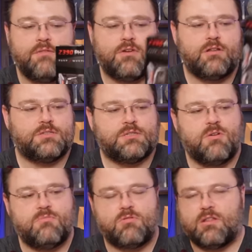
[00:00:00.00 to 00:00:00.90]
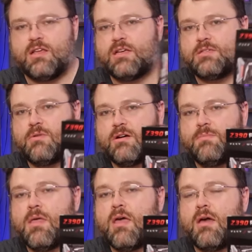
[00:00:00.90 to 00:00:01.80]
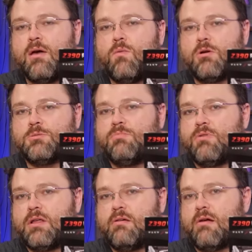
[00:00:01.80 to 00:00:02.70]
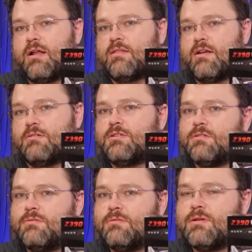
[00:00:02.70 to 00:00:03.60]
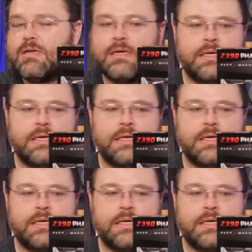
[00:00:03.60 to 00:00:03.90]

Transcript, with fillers: If you can use this motherboard on Linux, well, it works pretty great there too.